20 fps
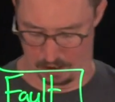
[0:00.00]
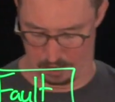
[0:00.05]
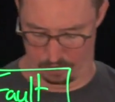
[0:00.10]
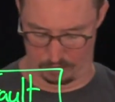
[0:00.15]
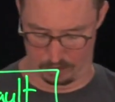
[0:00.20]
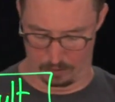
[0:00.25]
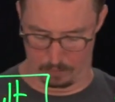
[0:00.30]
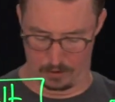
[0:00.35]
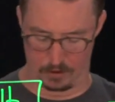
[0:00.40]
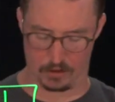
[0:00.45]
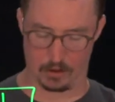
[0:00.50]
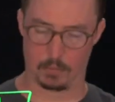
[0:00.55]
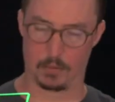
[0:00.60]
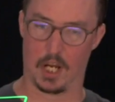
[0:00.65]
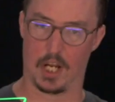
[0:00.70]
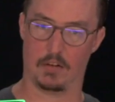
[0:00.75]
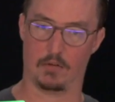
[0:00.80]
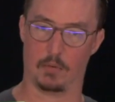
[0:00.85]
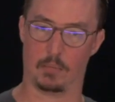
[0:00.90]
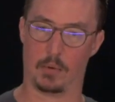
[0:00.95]
this could be some
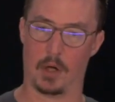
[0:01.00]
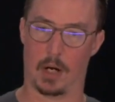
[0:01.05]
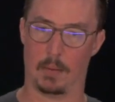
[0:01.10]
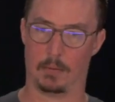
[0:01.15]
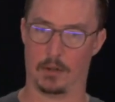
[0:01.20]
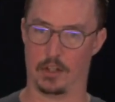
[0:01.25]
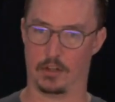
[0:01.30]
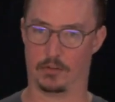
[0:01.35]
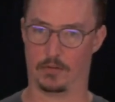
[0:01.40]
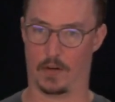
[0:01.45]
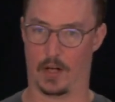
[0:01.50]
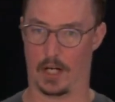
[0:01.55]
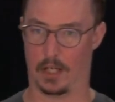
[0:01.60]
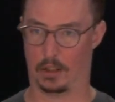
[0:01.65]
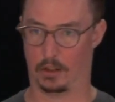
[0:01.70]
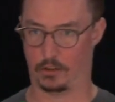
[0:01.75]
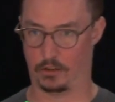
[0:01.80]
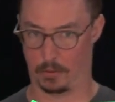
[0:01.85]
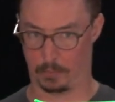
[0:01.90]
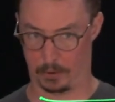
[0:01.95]
kind of a properties file
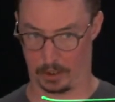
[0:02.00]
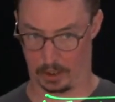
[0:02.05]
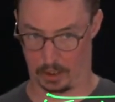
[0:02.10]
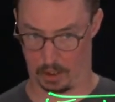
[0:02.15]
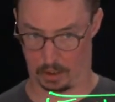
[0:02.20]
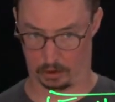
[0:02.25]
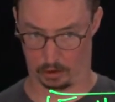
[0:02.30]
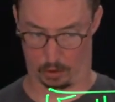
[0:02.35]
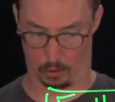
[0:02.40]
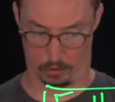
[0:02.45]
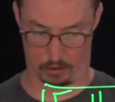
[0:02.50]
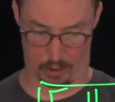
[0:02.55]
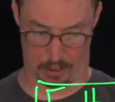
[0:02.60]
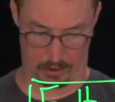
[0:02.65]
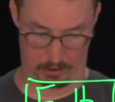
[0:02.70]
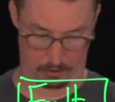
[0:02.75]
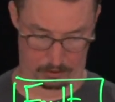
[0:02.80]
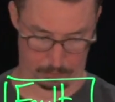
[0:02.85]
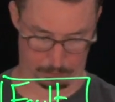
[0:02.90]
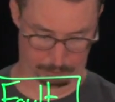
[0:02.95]
or something along those
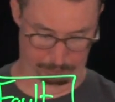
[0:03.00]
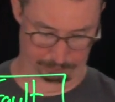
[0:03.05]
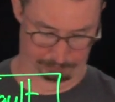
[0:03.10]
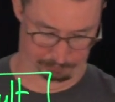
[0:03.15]
lines.